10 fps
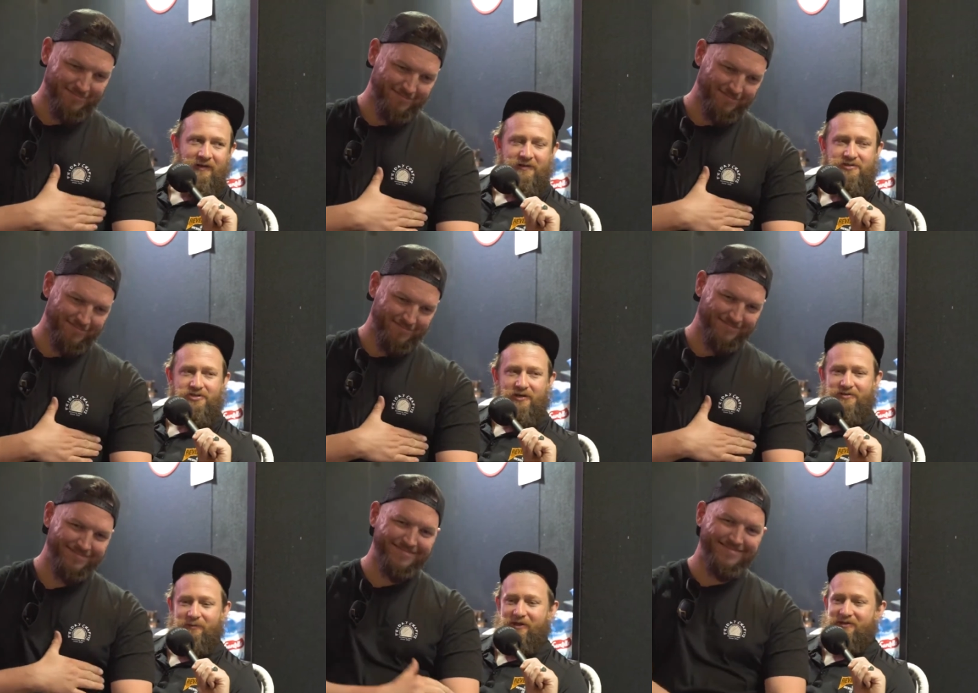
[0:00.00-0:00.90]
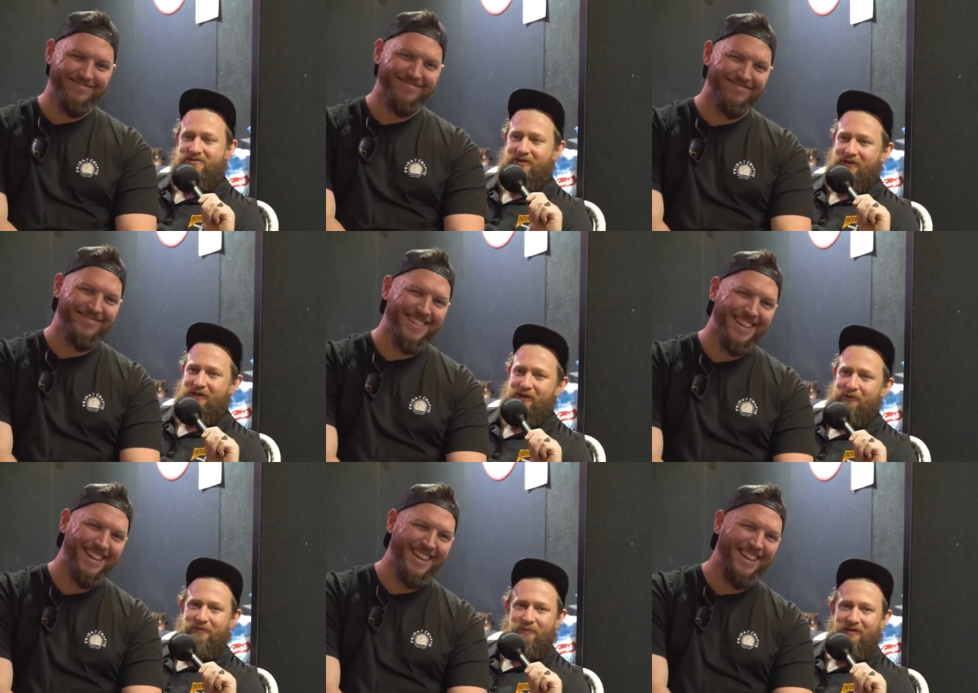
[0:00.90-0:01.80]
Speaker 1: this gentleman sitting here
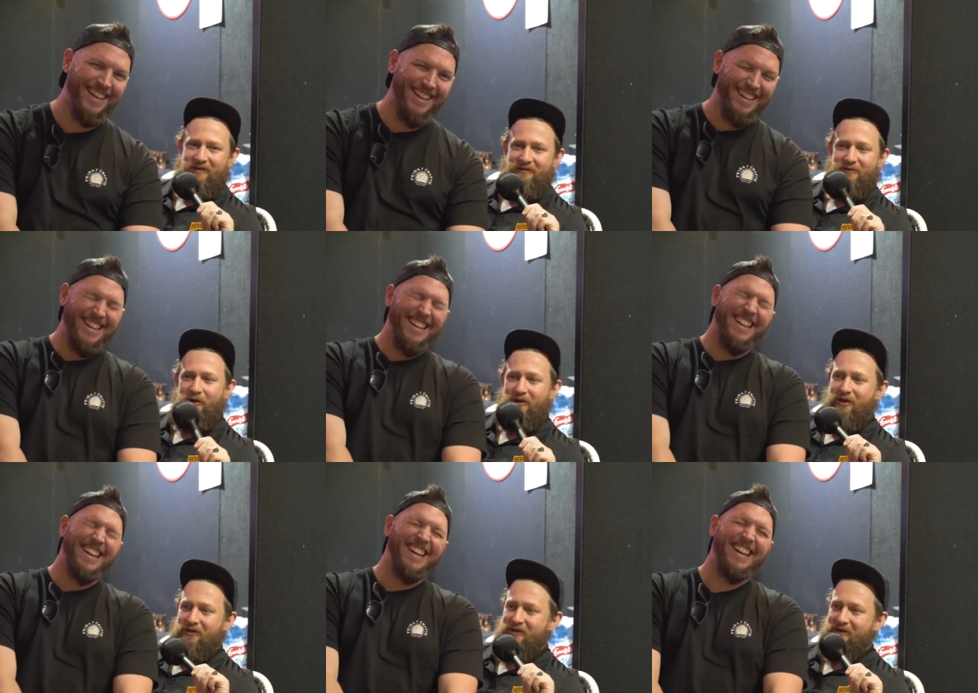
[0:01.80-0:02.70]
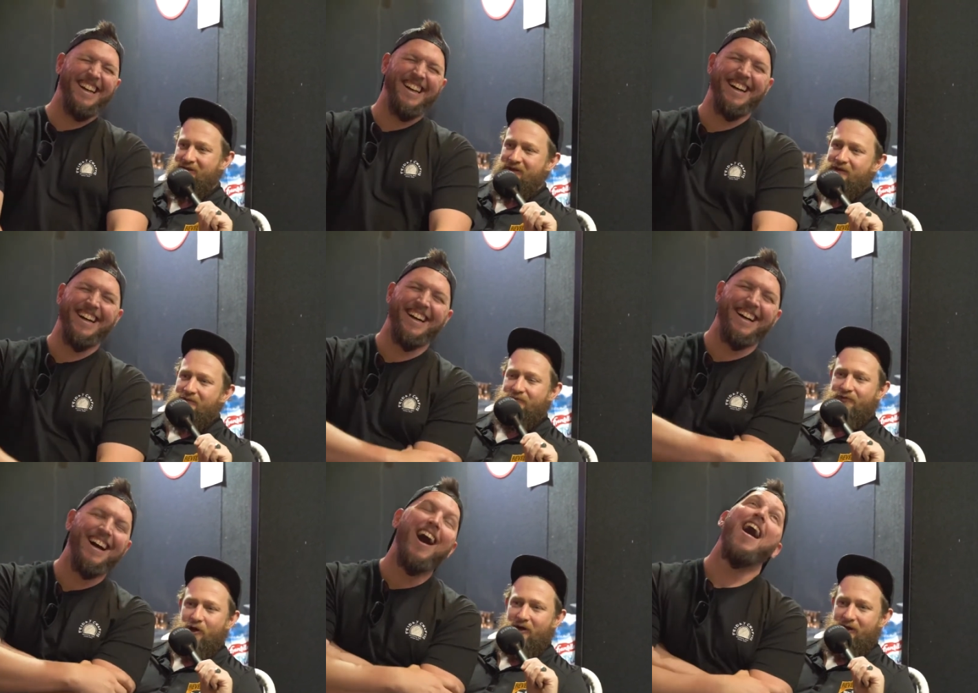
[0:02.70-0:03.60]
with me, the one and only
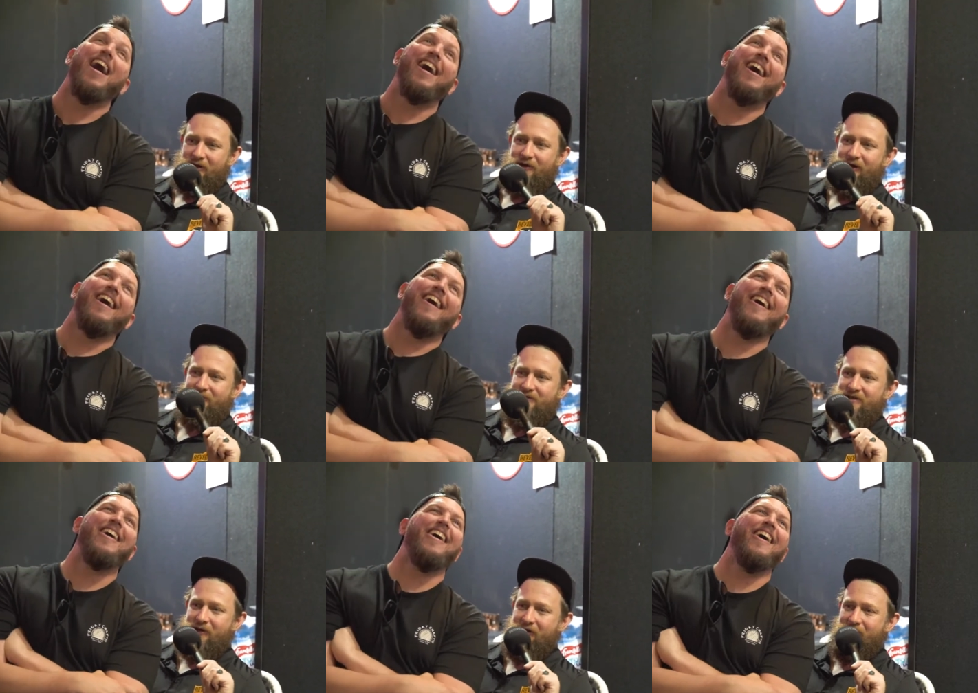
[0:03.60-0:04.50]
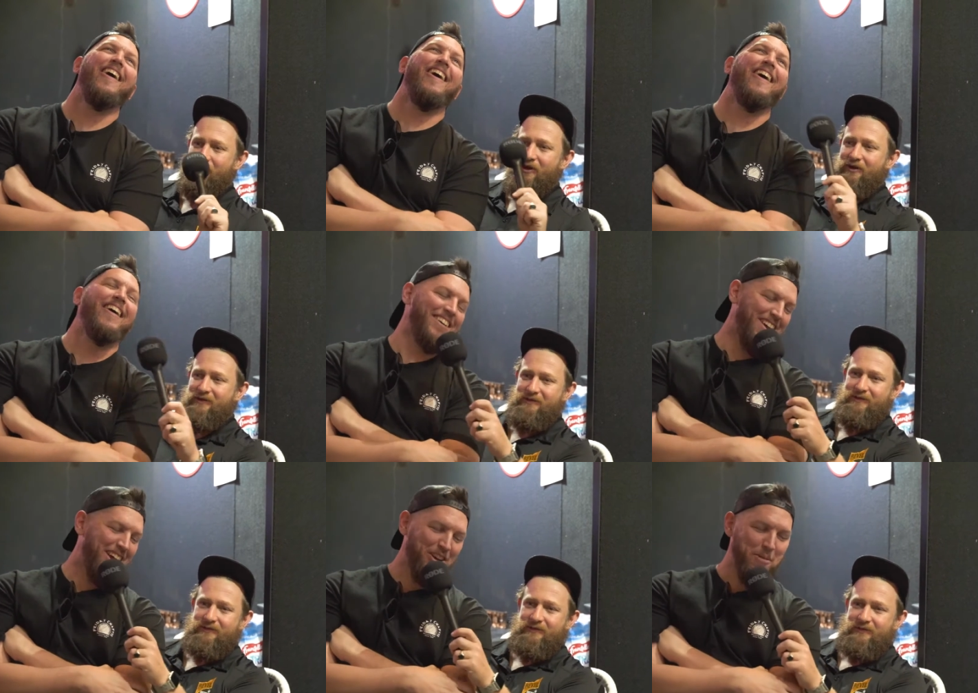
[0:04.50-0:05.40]
Friday Crafties. How are you, bro? Oh,
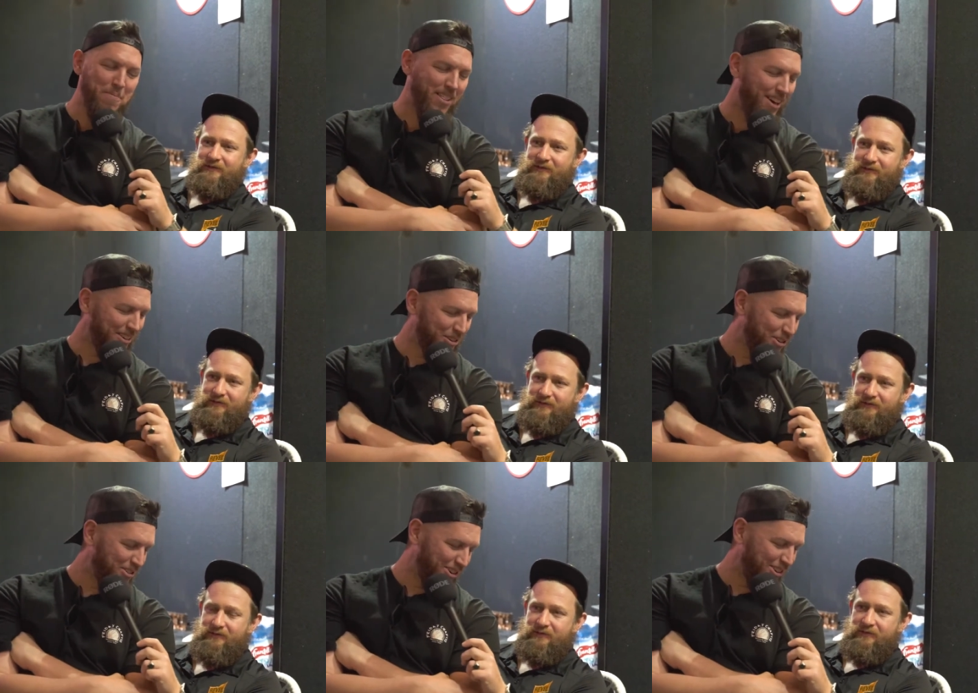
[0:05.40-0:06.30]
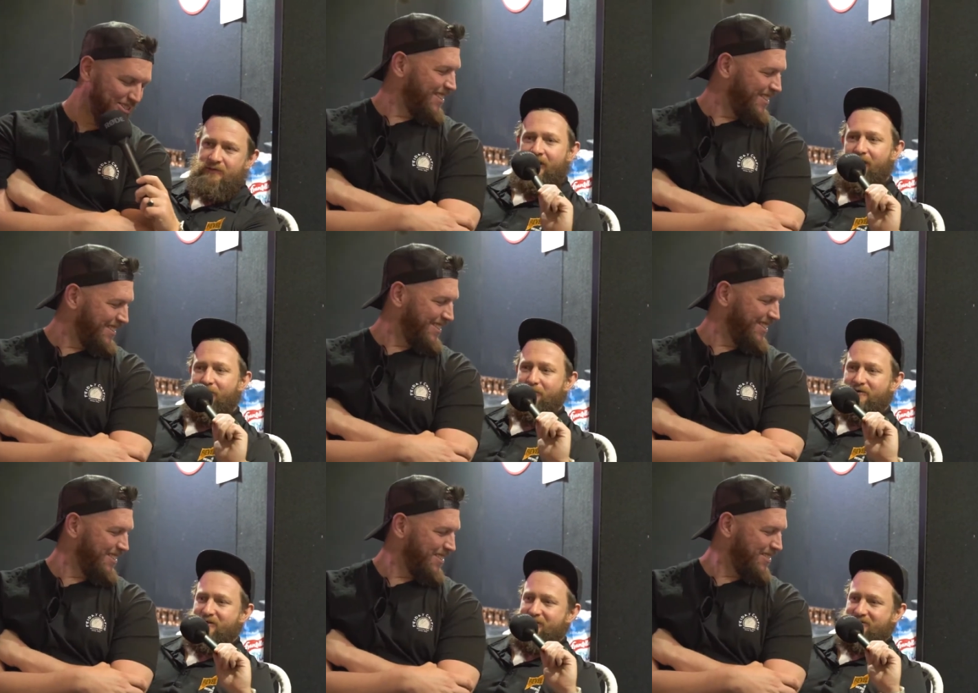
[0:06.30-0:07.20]
Speaker 2: yeah, good, brother. Good, good.
Speaker 1: How good
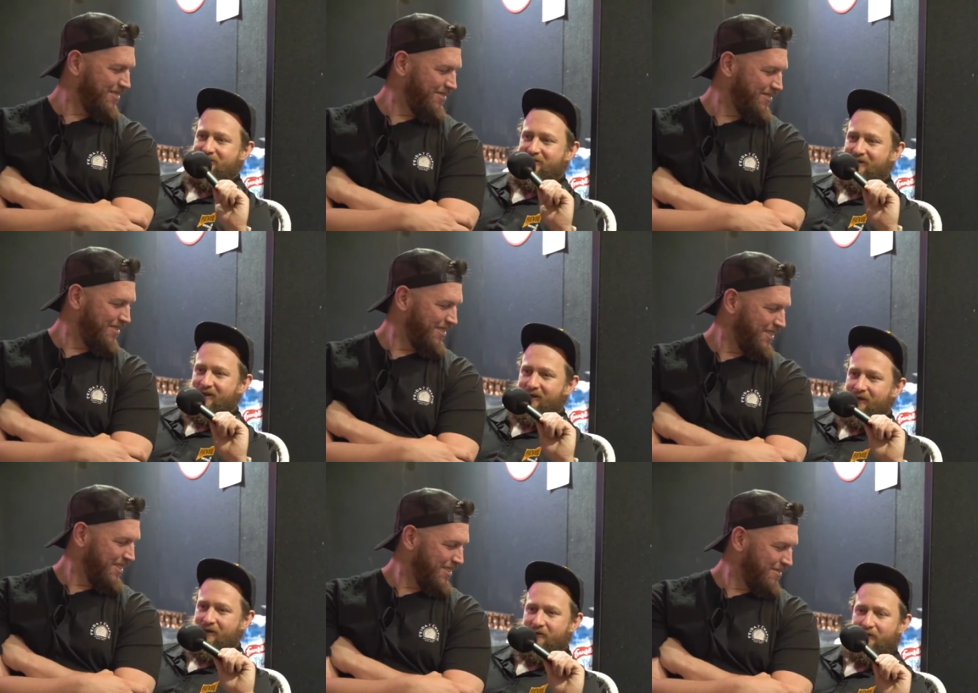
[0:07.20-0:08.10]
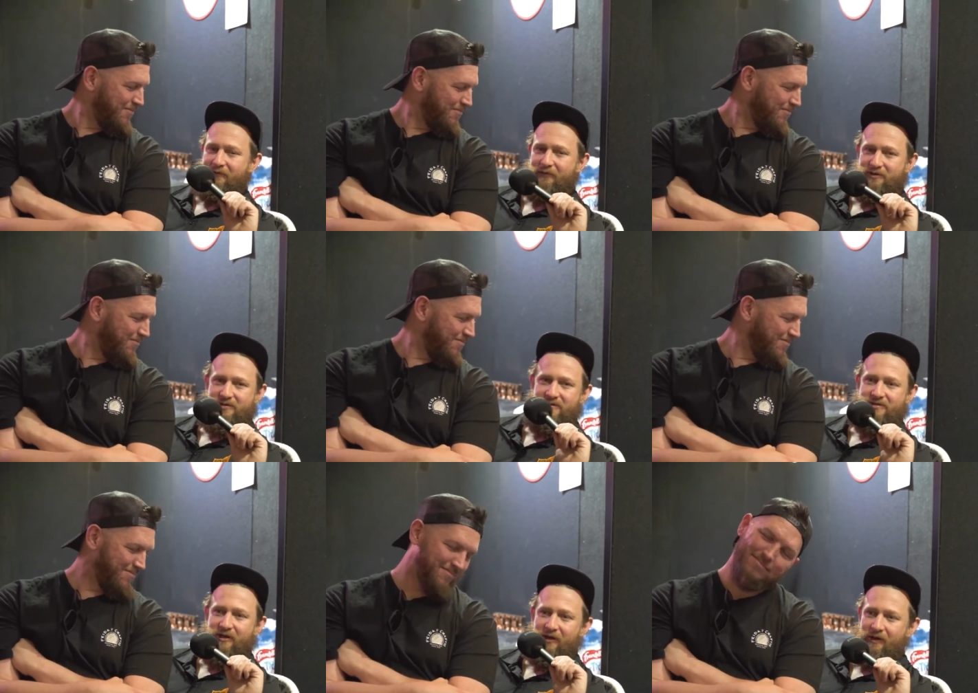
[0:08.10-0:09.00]
is this to see the convention
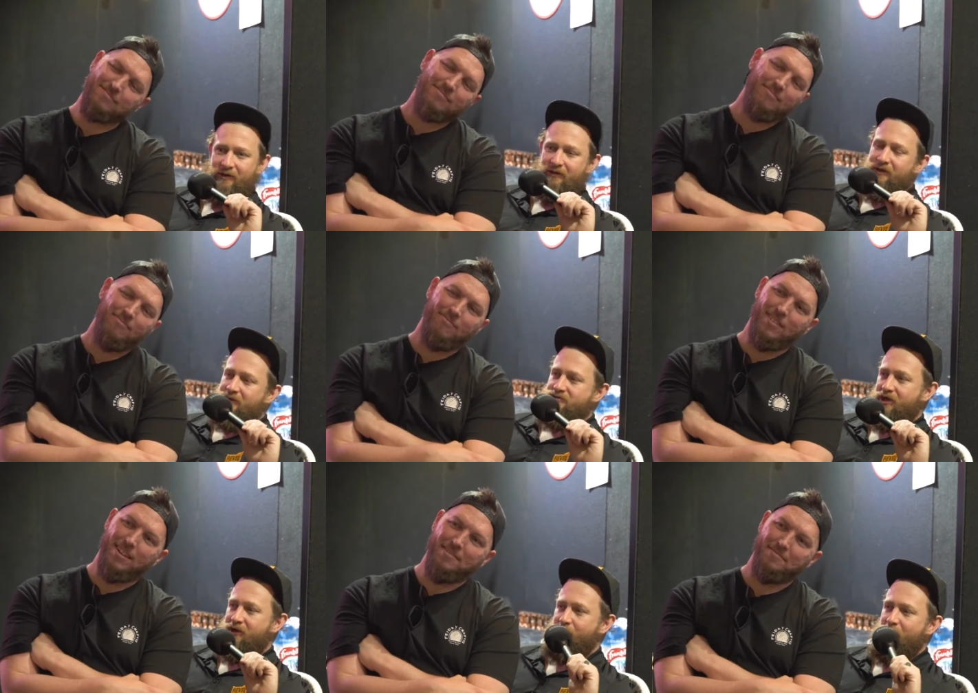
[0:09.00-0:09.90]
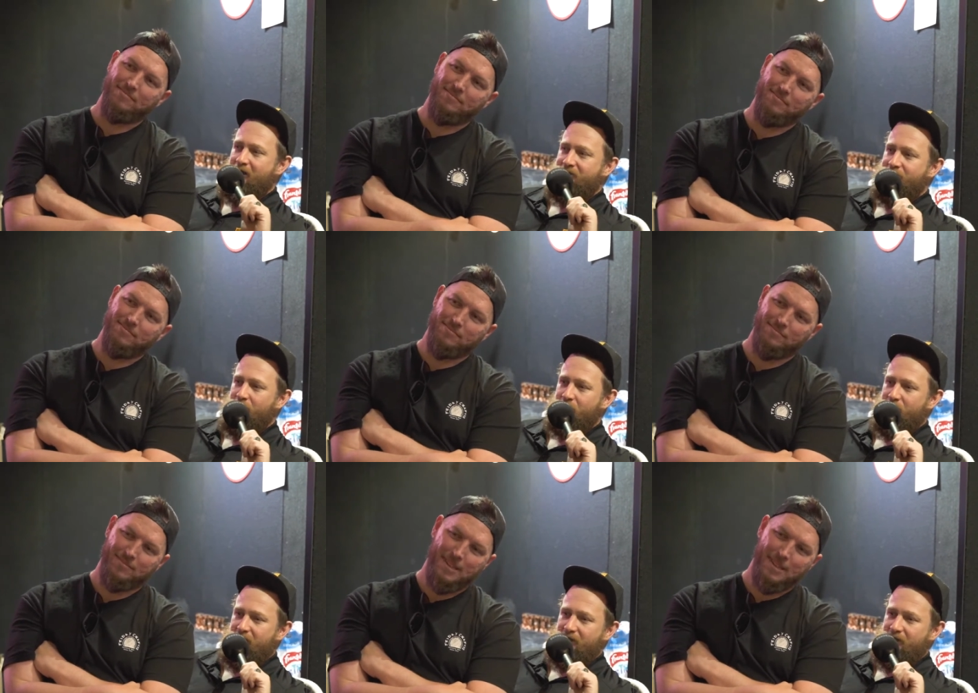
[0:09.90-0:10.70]
centre jam packed full of beer